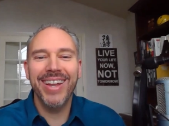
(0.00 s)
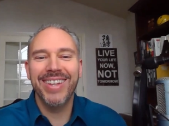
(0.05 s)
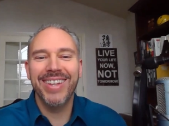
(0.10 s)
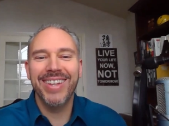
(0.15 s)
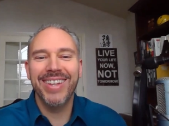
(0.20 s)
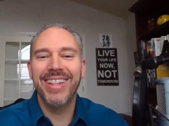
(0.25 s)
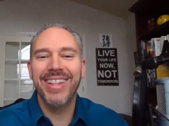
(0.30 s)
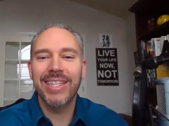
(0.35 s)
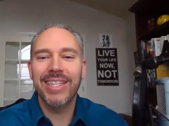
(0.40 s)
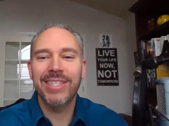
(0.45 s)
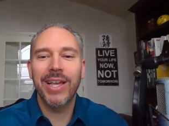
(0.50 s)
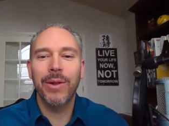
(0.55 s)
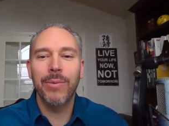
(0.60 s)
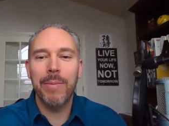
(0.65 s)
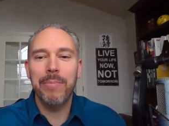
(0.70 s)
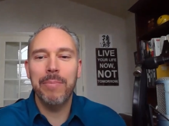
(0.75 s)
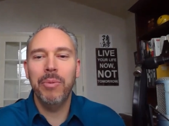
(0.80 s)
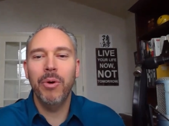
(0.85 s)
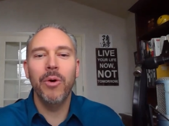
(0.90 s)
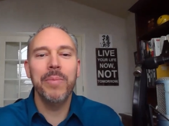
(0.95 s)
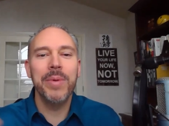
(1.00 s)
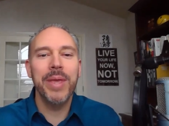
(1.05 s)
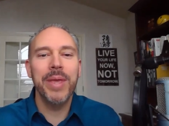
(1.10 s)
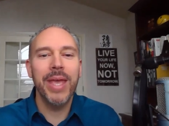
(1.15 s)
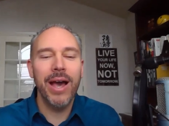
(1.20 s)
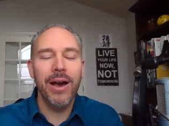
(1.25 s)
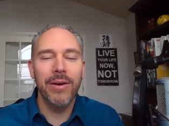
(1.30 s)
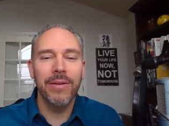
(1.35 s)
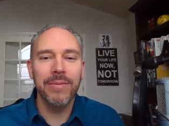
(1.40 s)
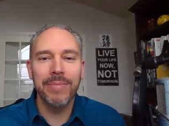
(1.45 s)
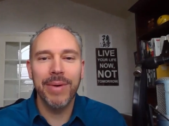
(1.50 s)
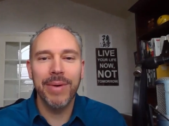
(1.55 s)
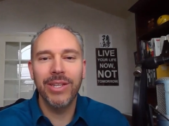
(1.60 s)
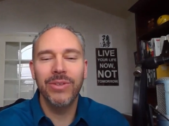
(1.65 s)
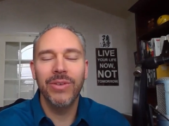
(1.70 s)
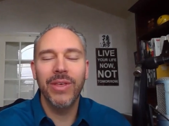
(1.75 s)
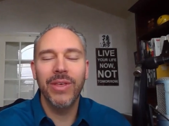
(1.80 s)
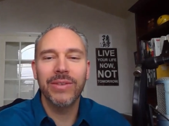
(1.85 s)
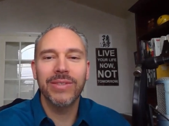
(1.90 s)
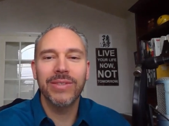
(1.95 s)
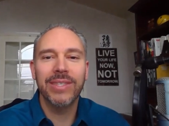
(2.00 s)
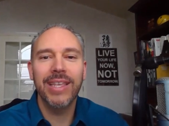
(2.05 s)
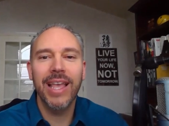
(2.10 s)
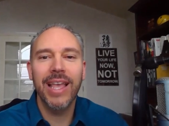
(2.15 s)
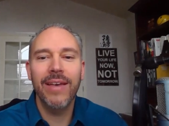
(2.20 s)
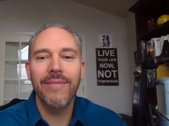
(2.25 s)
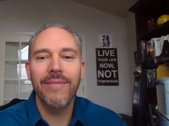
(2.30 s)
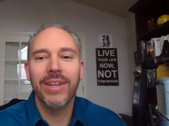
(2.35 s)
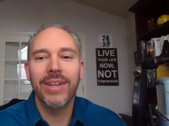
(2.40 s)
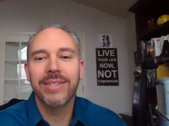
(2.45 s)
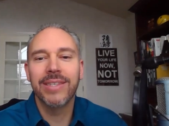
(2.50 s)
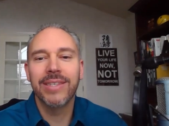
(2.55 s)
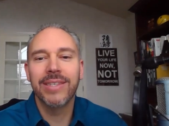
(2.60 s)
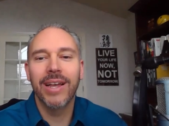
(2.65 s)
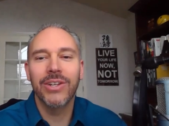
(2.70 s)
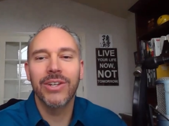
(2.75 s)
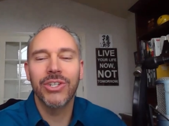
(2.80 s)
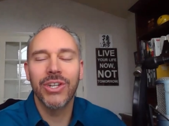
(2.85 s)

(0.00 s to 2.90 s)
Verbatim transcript: And that's kind of what pulled me out by 2007 and such.